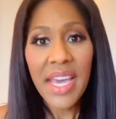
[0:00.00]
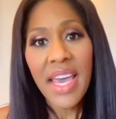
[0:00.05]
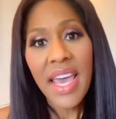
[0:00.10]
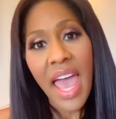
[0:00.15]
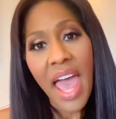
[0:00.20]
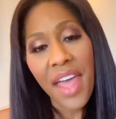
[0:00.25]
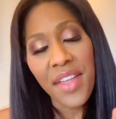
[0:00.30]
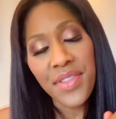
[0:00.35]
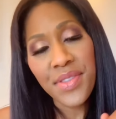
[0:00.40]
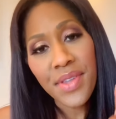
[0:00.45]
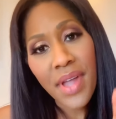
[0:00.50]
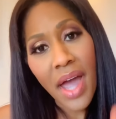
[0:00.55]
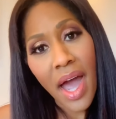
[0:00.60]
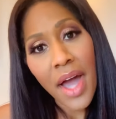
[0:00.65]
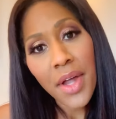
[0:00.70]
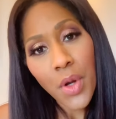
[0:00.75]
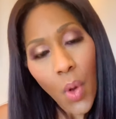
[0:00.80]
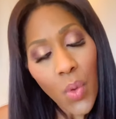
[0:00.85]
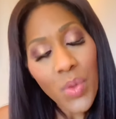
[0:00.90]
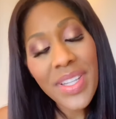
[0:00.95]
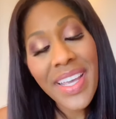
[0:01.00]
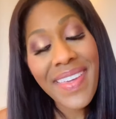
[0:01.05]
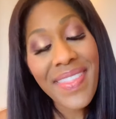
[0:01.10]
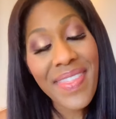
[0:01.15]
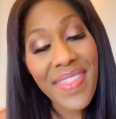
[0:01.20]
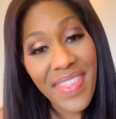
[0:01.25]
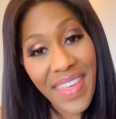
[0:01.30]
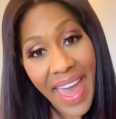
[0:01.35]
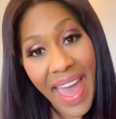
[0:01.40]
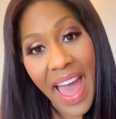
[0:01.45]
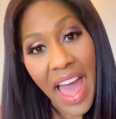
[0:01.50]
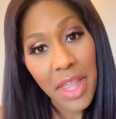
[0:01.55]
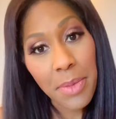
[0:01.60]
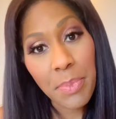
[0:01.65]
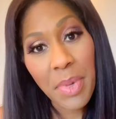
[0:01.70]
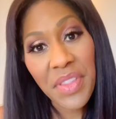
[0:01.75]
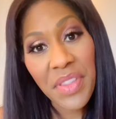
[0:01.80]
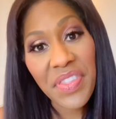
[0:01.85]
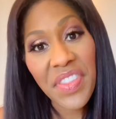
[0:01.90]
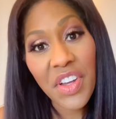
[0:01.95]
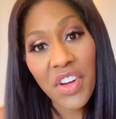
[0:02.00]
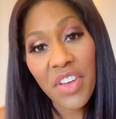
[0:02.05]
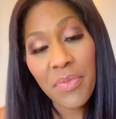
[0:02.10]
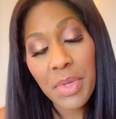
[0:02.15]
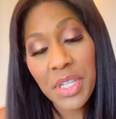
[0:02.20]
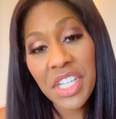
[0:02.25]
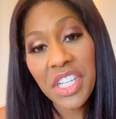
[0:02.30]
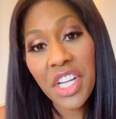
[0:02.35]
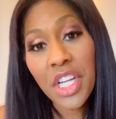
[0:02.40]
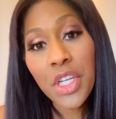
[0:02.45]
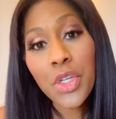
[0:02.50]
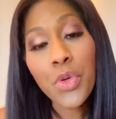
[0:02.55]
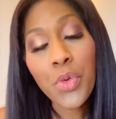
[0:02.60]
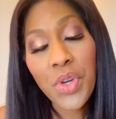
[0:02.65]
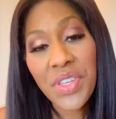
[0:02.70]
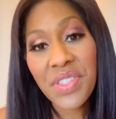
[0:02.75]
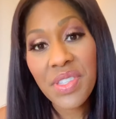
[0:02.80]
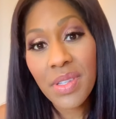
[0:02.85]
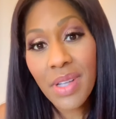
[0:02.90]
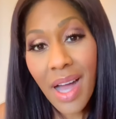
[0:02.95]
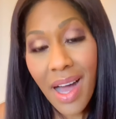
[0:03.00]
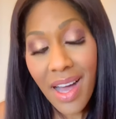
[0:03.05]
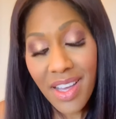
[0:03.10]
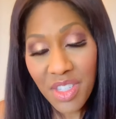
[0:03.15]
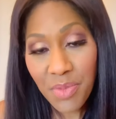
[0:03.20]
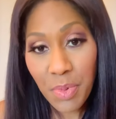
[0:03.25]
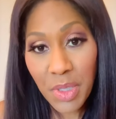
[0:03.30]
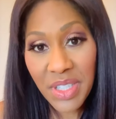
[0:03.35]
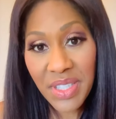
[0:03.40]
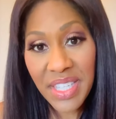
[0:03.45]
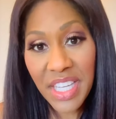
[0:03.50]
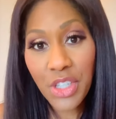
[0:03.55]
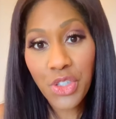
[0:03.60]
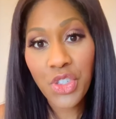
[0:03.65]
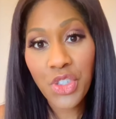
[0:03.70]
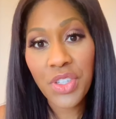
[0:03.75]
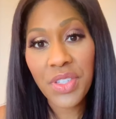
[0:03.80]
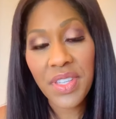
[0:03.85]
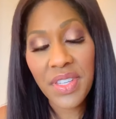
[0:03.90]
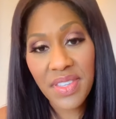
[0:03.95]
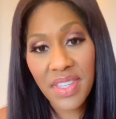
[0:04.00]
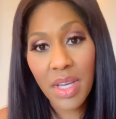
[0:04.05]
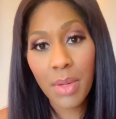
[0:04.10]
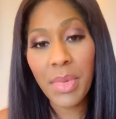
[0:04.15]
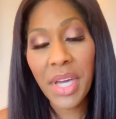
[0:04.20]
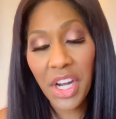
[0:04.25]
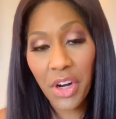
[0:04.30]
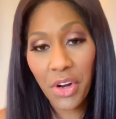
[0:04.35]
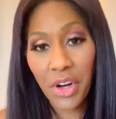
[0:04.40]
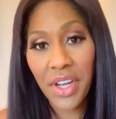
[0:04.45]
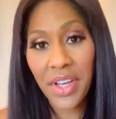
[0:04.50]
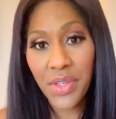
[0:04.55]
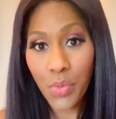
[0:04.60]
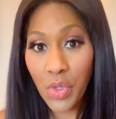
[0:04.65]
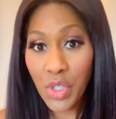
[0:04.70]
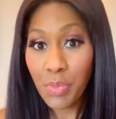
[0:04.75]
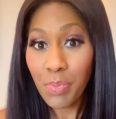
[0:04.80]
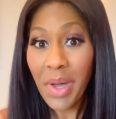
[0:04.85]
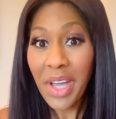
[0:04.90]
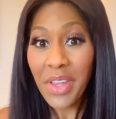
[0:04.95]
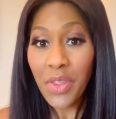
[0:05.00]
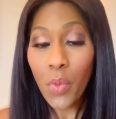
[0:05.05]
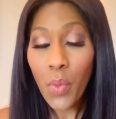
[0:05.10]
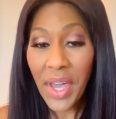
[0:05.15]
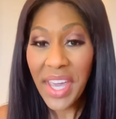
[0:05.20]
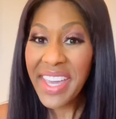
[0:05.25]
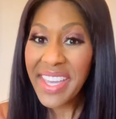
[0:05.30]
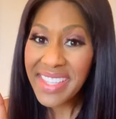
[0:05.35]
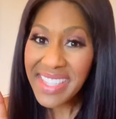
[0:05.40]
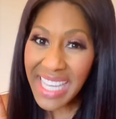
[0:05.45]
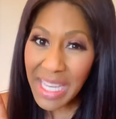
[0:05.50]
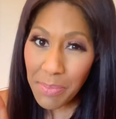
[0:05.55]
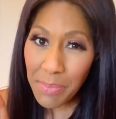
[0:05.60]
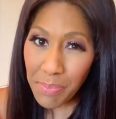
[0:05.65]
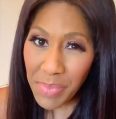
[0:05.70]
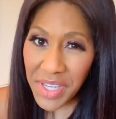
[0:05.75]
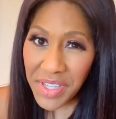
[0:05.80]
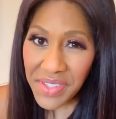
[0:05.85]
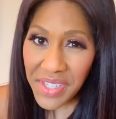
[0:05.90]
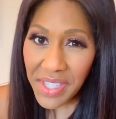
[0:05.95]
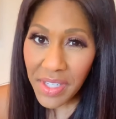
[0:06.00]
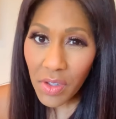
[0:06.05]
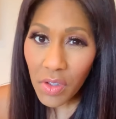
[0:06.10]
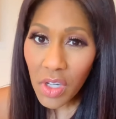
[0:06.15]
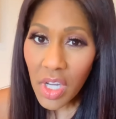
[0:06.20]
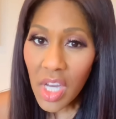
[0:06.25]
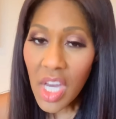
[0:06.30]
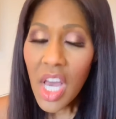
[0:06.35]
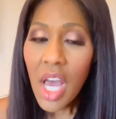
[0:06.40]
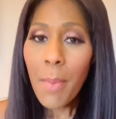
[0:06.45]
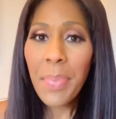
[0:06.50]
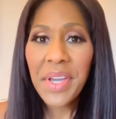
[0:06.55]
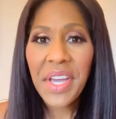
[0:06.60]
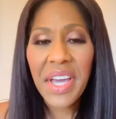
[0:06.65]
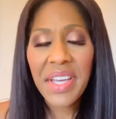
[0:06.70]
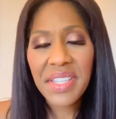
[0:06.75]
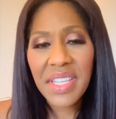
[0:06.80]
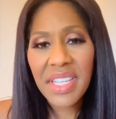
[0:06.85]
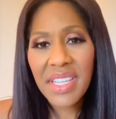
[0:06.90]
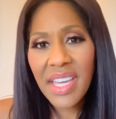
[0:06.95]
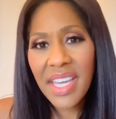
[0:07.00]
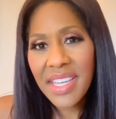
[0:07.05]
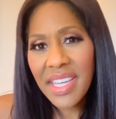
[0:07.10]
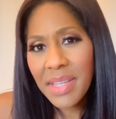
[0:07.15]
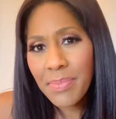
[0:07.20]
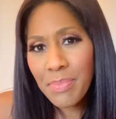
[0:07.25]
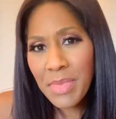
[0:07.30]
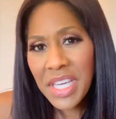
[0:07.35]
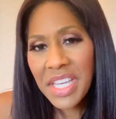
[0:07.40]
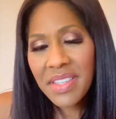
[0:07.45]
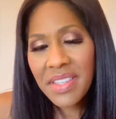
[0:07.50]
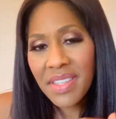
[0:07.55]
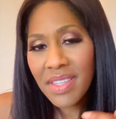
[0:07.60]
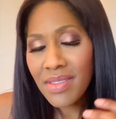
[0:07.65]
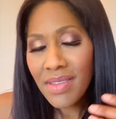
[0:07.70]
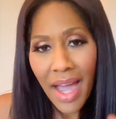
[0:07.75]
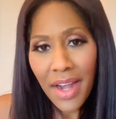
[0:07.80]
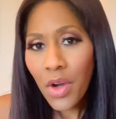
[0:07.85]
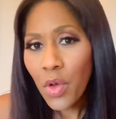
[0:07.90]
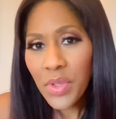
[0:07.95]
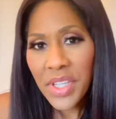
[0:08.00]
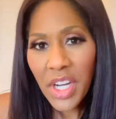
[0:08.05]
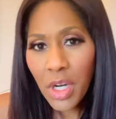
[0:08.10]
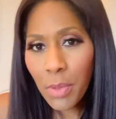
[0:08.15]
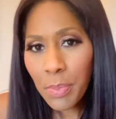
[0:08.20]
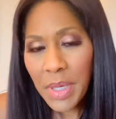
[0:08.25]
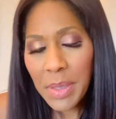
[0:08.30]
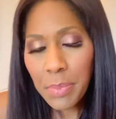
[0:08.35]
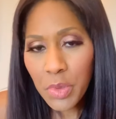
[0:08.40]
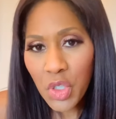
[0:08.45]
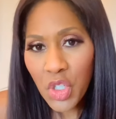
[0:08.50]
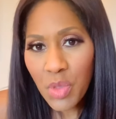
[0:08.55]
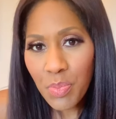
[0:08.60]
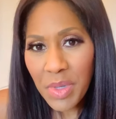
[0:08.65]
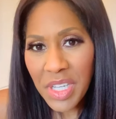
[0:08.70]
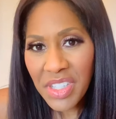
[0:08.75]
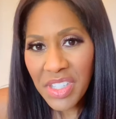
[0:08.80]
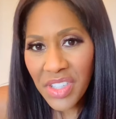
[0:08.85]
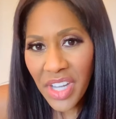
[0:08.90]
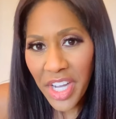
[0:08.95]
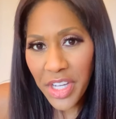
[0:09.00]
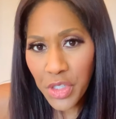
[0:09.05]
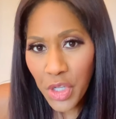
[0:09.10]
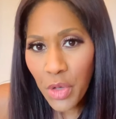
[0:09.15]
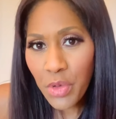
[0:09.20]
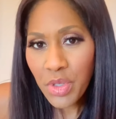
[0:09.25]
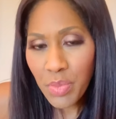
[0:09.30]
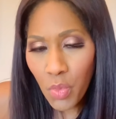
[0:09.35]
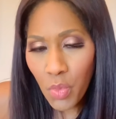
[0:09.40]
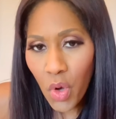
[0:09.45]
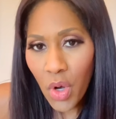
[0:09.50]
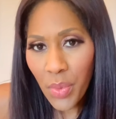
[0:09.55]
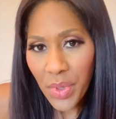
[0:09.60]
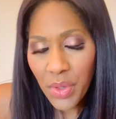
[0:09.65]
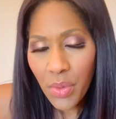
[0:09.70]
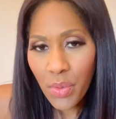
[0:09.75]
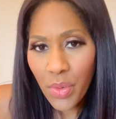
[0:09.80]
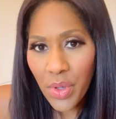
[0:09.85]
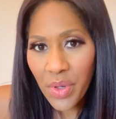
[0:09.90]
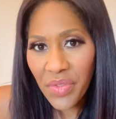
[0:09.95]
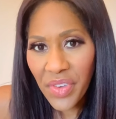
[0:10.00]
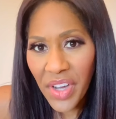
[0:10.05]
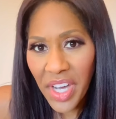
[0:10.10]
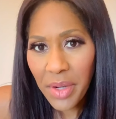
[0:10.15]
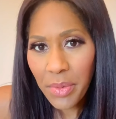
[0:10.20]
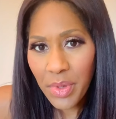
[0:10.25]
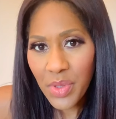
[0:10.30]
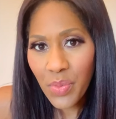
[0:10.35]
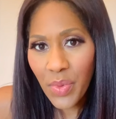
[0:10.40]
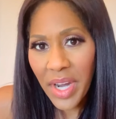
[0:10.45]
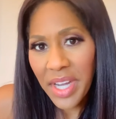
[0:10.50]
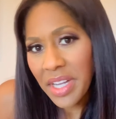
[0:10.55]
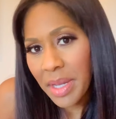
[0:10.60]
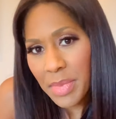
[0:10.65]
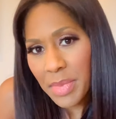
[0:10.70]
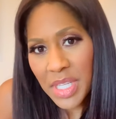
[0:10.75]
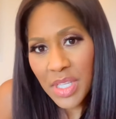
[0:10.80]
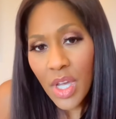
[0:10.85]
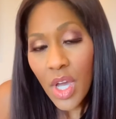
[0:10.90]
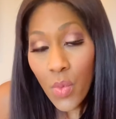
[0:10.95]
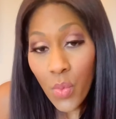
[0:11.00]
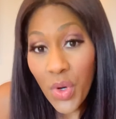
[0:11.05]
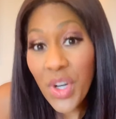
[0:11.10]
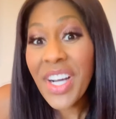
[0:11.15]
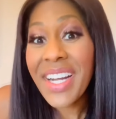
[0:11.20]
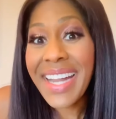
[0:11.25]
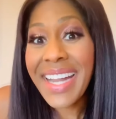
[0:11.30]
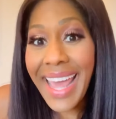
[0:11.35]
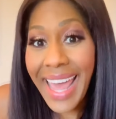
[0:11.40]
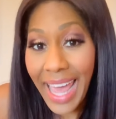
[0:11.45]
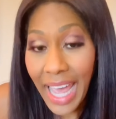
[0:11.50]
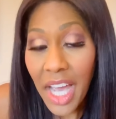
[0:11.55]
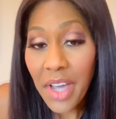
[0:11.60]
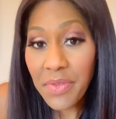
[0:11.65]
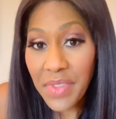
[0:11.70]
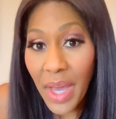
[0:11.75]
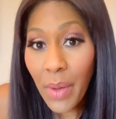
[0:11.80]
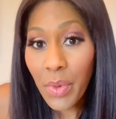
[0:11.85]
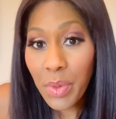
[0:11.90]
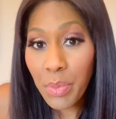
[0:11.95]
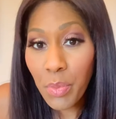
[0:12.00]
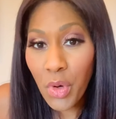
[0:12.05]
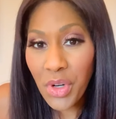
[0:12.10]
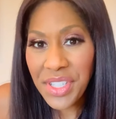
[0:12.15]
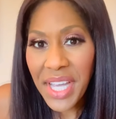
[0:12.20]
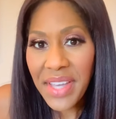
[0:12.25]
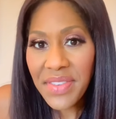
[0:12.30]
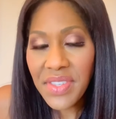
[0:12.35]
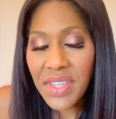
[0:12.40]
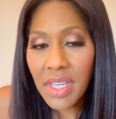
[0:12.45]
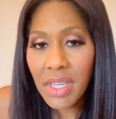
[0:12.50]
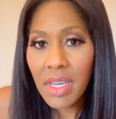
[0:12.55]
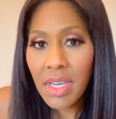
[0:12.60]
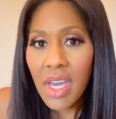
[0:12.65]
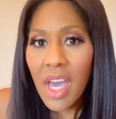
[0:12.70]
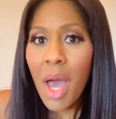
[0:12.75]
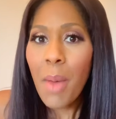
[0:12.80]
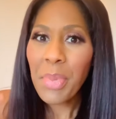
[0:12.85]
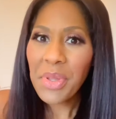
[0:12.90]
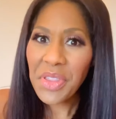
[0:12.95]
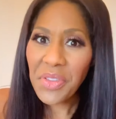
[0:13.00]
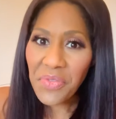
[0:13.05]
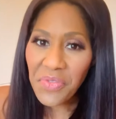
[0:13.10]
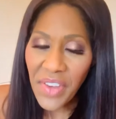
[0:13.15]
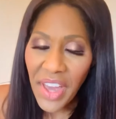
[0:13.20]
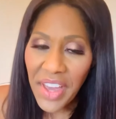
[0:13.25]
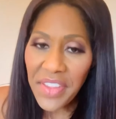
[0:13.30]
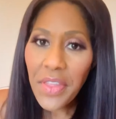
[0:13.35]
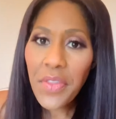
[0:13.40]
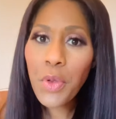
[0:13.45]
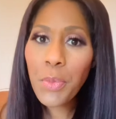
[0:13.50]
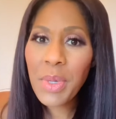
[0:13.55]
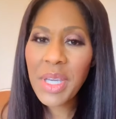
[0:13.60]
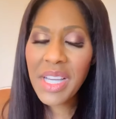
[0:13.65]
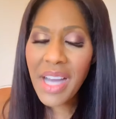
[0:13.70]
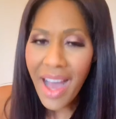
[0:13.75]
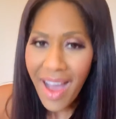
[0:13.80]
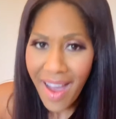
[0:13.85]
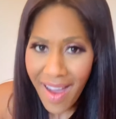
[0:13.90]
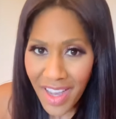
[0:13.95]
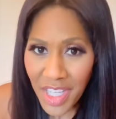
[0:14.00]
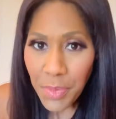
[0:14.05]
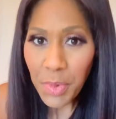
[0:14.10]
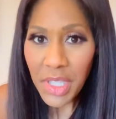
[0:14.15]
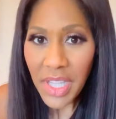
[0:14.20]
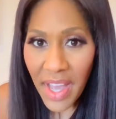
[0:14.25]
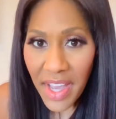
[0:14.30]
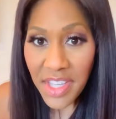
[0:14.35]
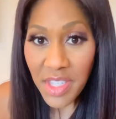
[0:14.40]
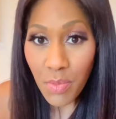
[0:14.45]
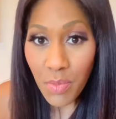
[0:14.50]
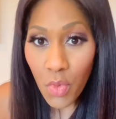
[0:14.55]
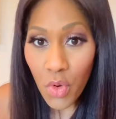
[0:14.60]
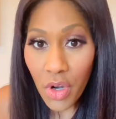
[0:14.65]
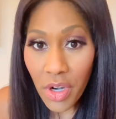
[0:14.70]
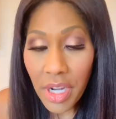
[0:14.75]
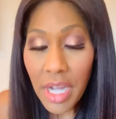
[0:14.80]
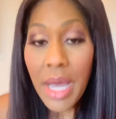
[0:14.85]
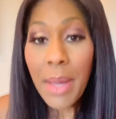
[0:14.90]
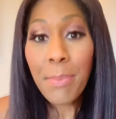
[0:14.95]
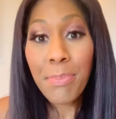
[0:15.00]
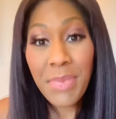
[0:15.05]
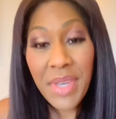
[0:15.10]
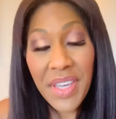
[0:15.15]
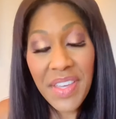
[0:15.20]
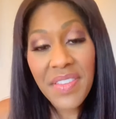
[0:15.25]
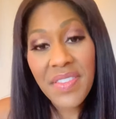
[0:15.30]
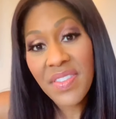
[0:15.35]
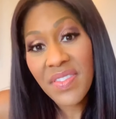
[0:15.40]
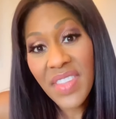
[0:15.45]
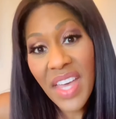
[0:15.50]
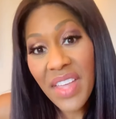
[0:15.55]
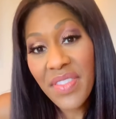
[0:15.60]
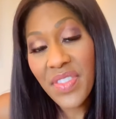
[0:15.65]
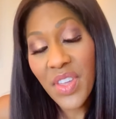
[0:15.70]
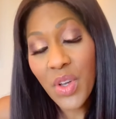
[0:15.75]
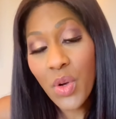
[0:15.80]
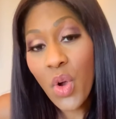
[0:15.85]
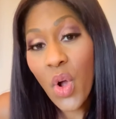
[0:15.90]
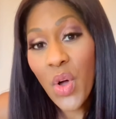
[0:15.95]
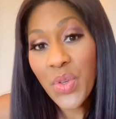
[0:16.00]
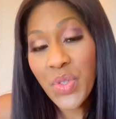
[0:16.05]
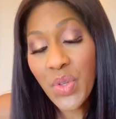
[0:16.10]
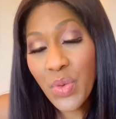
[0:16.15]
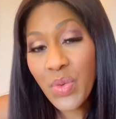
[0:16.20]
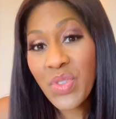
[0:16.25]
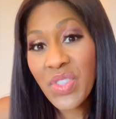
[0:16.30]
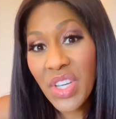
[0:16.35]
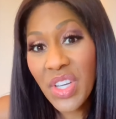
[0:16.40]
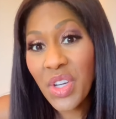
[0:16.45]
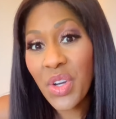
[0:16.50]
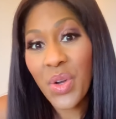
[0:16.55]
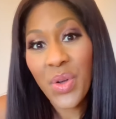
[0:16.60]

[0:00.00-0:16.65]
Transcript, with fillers: And not only that, but there have been an increase in hospitalizations in some areas, which, by the way, is a big deal because it, it, it means not only are people just being diagnosed more with coronavirus, right? I mean, we're going to have that with more testing, but the fact that they're being hospitalized more means that they're also sicker.